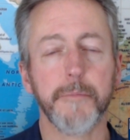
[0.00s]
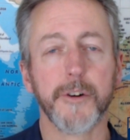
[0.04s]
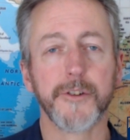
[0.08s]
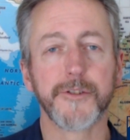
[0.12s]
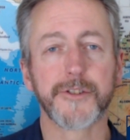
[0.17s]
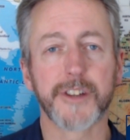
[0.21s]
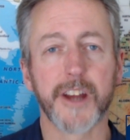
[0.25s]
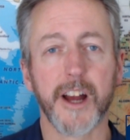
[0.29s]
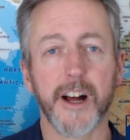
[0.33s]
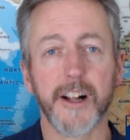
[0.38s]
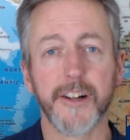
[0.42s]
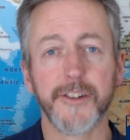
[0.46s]

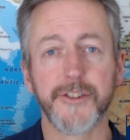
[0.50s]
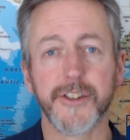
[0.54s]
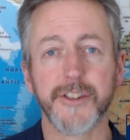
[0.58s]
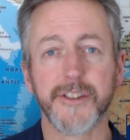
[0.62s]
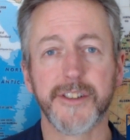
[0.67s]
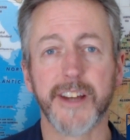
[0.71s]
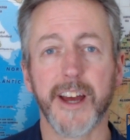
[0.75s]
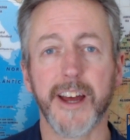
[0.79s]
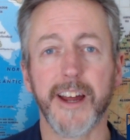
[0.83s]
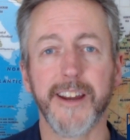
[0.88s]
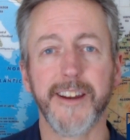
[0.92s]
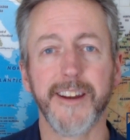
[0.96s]
colleges
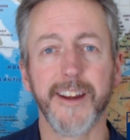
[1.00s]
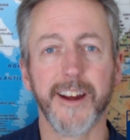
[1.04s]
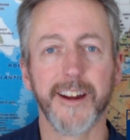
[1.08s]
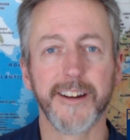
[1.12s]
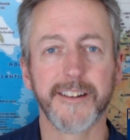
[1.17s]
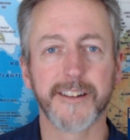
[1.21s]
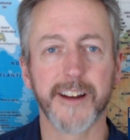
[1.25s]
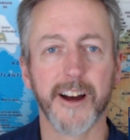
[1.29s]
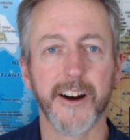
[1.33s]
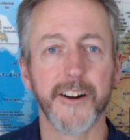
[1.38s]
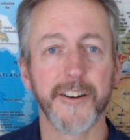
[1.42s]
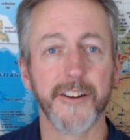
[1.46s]
had
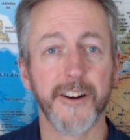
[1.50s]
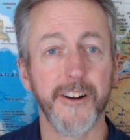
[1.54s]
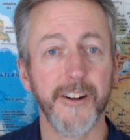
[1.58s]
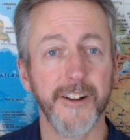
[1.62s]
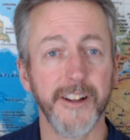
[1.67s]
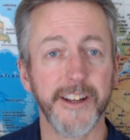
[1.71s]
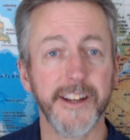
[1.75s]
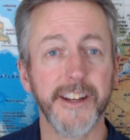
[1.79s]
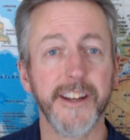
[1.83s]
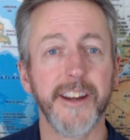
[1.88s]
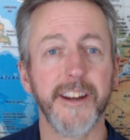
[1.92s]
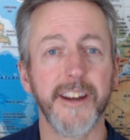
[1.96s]
gone all
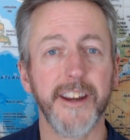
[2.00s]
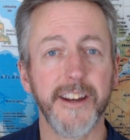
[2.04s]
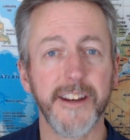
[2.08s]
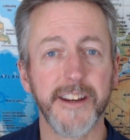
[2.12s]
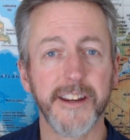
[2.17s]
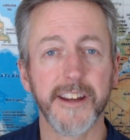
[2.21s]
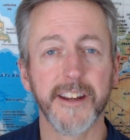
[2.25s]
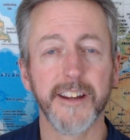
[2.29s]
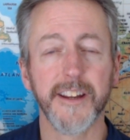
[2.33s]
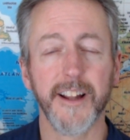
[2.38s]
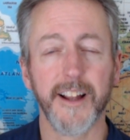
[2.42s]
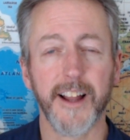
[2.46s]
in
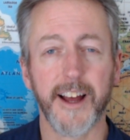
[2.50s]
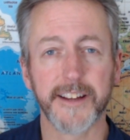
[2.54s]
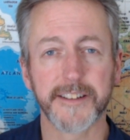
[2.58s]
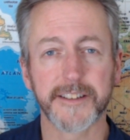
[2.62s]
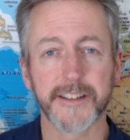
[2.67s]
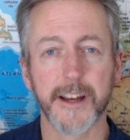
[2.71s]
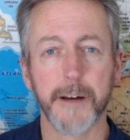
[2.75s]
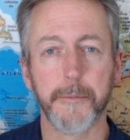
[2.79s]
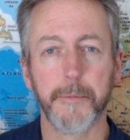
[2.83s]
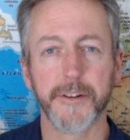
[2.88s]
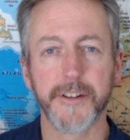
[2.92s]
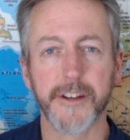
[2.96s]
India in the last
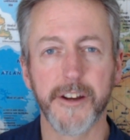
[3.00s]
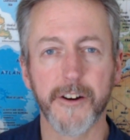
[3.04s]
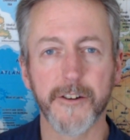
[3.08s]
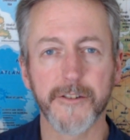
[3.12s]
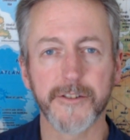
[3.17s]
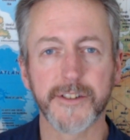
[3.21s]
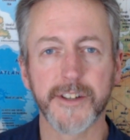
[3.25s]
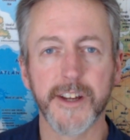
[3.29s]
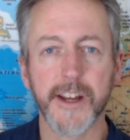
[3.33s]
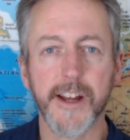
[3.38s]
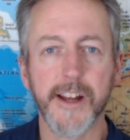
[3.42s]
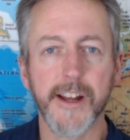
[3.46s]
couple of
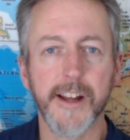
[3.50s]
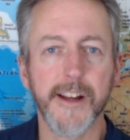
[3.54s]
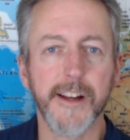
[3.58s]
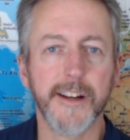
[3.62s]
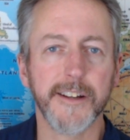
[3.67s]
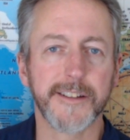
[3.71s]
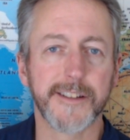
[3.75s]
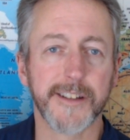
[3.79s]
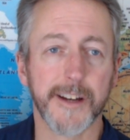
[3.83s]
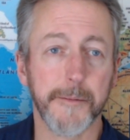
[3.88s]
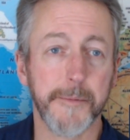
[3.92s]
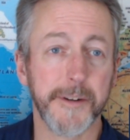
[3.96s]
years.
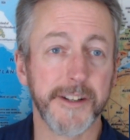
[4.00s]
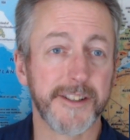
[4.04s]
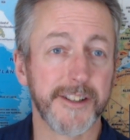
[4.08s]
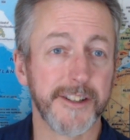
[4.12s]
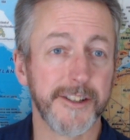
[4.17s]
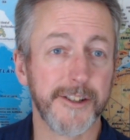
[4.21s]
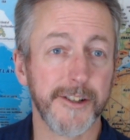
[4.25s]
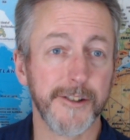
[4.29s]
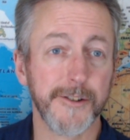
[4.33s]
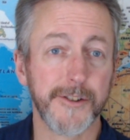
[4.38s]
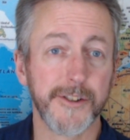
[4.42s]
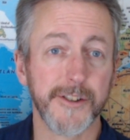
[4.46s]
Some
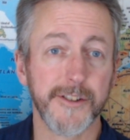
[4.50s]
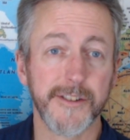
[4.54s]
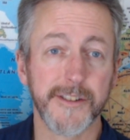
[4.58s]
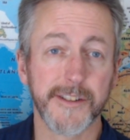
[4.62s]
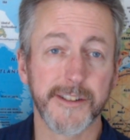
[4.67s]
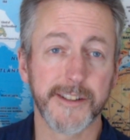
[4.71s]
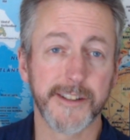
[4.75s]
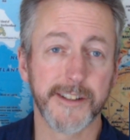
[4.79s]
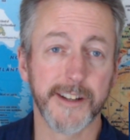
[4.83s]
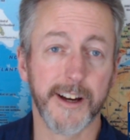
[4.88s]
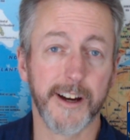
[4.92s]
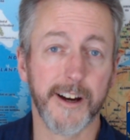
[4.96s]

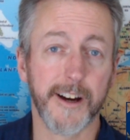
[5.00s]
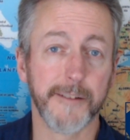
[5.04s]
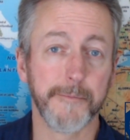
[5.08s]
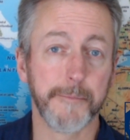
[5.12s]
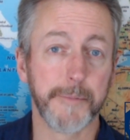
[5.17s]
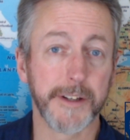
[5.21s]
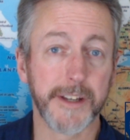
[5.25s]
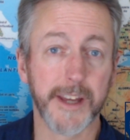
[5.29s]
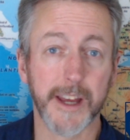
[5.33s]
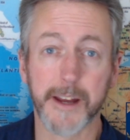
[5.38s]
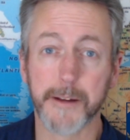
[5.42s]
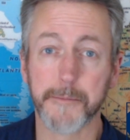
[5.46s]
institutions
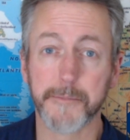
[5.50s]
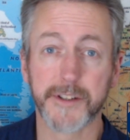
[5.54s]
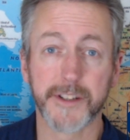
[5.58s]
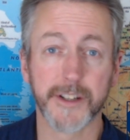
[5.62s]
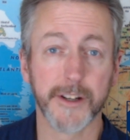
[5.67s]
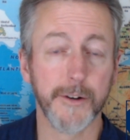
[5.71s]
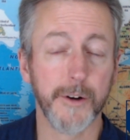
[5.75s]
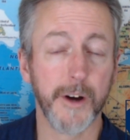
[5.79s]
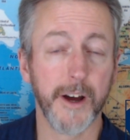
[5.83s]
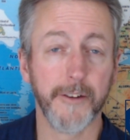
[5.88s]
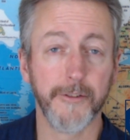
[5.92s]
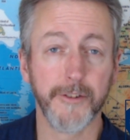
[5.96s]
became
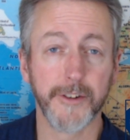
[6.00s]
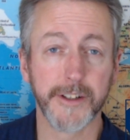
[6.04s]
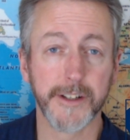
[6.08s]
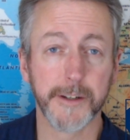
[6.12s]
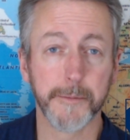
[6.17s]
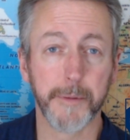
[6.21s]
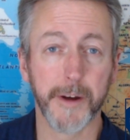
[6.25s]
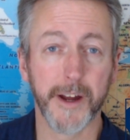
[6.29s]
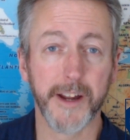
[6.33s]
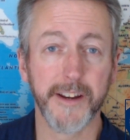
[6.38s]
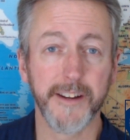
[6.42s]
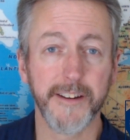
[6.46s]
so heavily
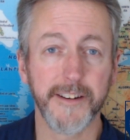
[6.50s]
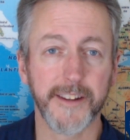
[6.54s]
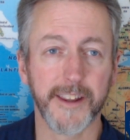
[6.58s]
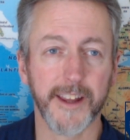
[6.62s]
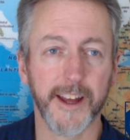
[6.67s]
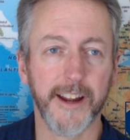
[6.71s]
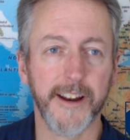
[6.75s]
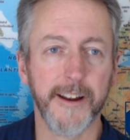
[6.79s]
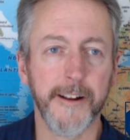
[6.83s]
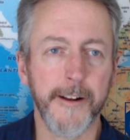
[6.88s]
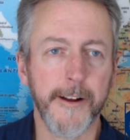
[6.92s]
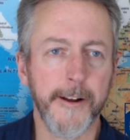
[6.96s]
dependent
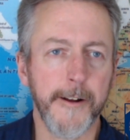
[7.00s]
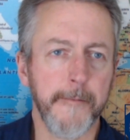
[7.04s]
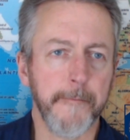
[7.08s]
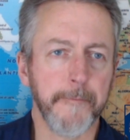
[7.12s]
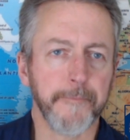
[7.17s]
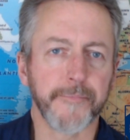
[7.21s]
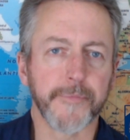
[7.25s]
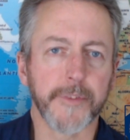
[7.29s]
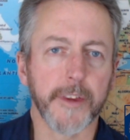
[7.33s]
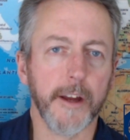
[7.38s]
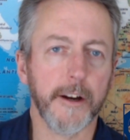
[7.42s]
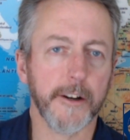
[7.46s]
that
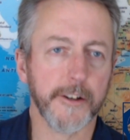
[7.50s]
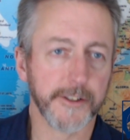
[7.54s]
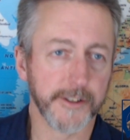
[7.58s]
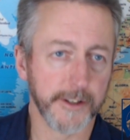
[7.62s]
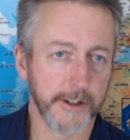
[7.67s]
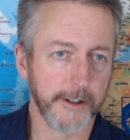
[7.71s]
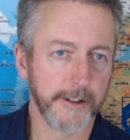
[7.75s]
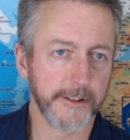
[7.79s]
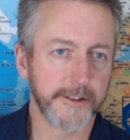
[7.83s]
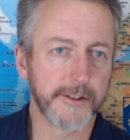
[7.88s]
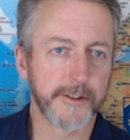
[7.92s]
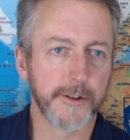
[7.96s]
there's
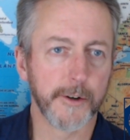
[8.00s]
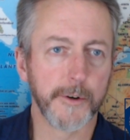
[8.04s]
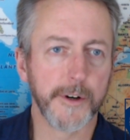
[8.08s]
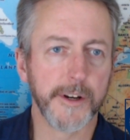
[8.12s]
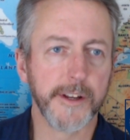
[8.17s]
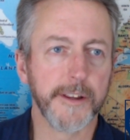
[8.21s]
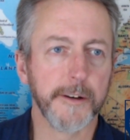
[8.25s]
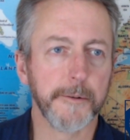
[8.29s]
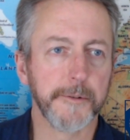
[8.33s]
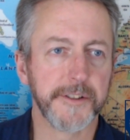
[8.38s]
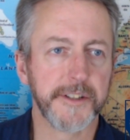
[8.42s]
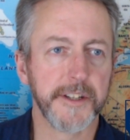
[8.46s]
a story
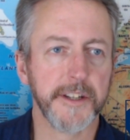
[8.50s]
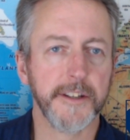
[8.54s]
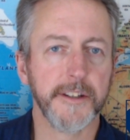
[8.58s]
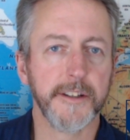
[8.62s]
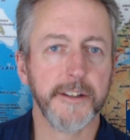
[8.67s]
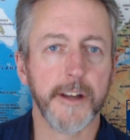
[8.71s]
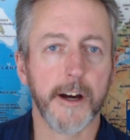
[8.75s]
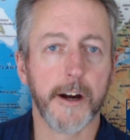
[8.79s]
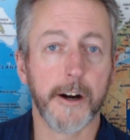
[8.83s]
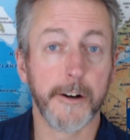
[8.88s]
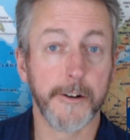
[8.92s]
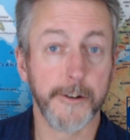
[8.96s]
that was
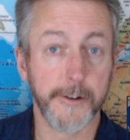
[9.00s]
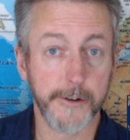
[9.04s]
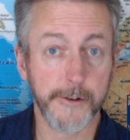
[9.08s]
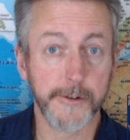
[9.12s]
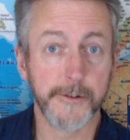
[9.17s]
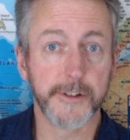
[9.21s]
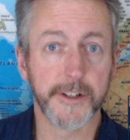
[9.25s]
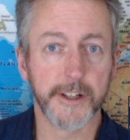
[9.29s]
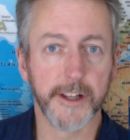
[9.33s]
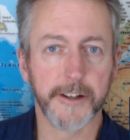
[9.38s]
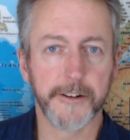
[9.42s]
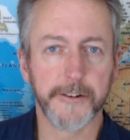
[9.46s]
in our
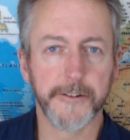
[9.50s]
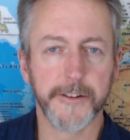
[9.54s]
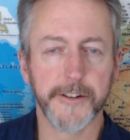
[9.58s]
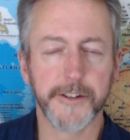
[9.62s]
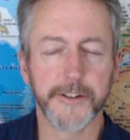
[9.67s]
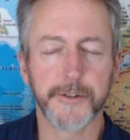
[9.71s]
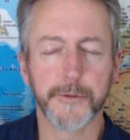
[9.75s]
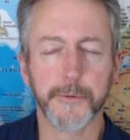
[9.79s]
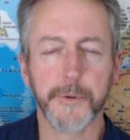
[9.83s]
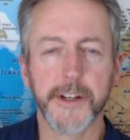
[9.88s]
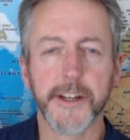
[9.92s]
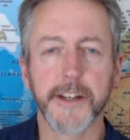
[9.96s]
newsletter
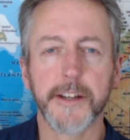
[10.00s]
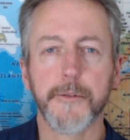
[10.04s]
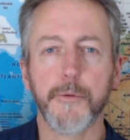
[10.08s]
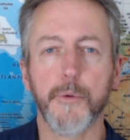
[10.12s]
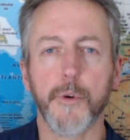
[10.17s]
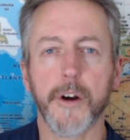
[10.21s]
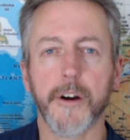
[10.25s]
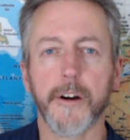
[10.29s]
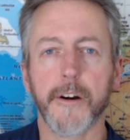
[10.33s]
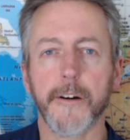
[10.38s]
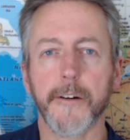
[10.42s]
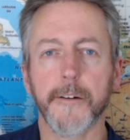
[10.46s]
this week
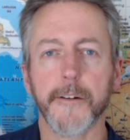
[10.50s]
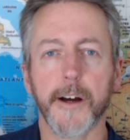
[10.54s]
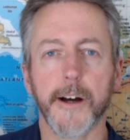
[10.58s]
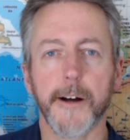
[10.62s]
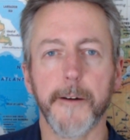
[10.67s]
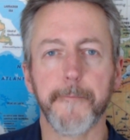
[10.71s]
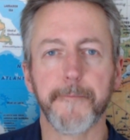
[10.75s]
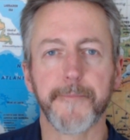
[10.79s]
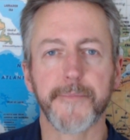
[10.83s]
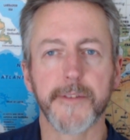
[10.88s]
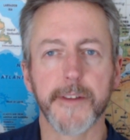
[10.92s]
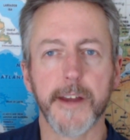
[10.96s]
where
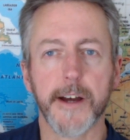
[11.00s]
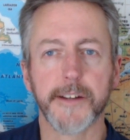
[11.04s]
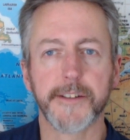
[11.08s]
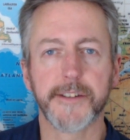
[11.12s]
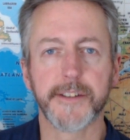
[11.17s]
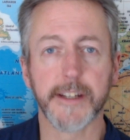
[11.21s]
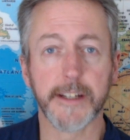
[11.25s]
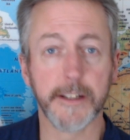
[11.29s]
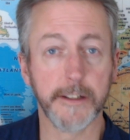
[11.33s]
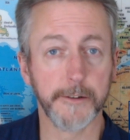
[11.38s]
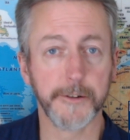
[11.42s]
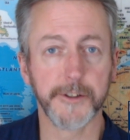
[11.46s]

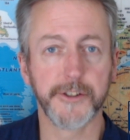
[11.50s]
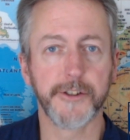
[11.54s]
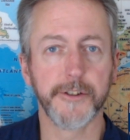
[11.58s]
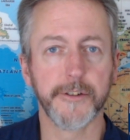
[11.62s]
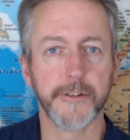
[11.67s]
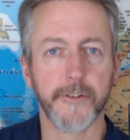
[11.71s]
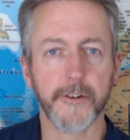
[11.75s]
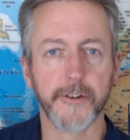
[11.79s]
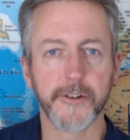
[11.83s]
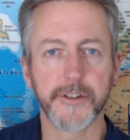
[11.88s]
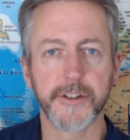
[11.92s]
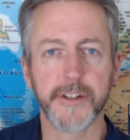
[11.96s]
St. Louis
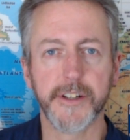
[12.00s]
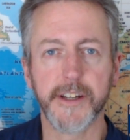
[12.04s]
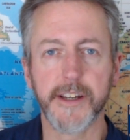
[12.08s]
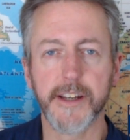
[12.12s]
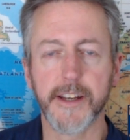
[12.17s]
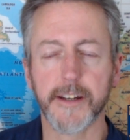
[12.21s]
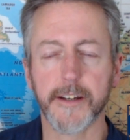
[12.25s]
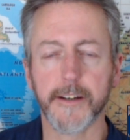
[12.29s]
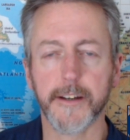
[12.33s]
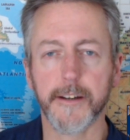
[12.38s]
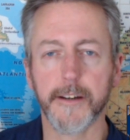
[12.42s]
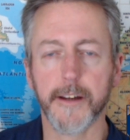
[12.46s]
University
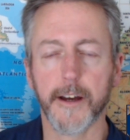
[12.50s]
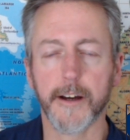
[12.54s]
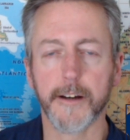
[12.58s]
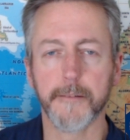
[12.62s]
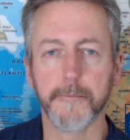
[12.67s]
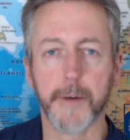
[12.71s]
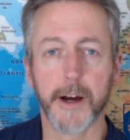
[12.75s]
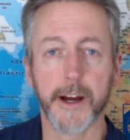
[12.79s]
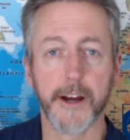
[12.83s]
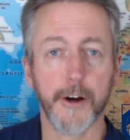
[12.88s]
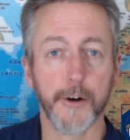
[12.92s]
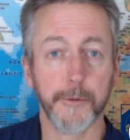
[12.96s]
in
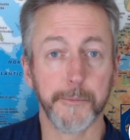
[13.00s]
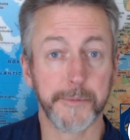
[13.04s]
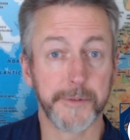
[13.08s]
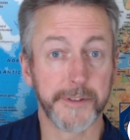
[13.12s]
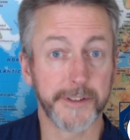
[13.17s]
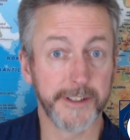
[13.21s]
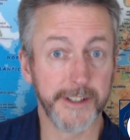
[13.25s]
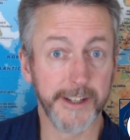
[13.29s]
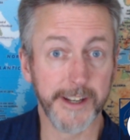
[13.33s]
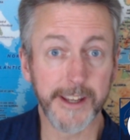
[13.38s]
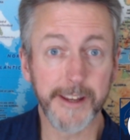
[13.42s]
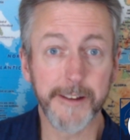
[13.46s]
my home
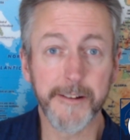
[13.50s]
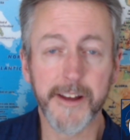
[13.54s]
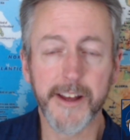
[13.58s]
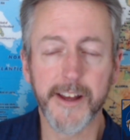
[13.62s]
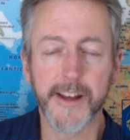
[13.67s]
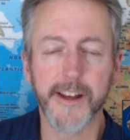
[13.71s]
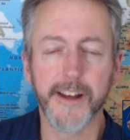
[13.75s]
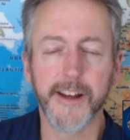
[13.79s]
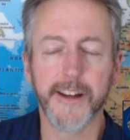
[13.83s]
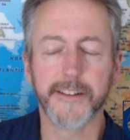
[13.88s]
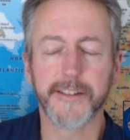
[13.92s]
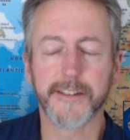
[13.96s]
city,
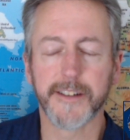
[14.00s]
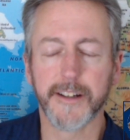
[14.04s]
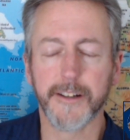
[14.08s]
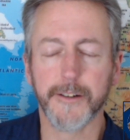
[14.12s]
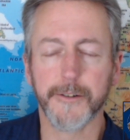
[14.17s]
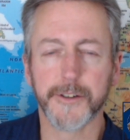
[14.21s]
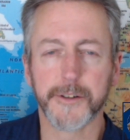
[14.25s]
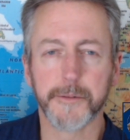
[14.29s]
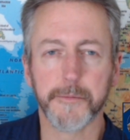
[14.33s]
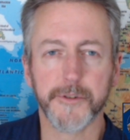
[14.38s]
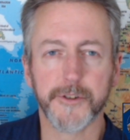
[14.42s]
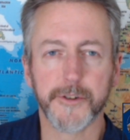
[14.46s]
St.
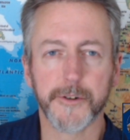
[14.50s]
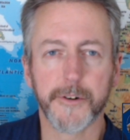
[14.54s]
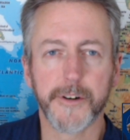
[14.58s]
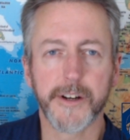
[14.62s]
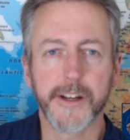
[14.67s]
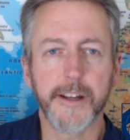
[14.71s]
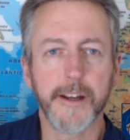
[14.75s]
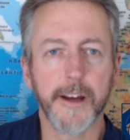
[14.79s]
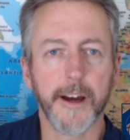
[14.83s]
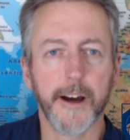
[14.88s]
Louis, Missouri,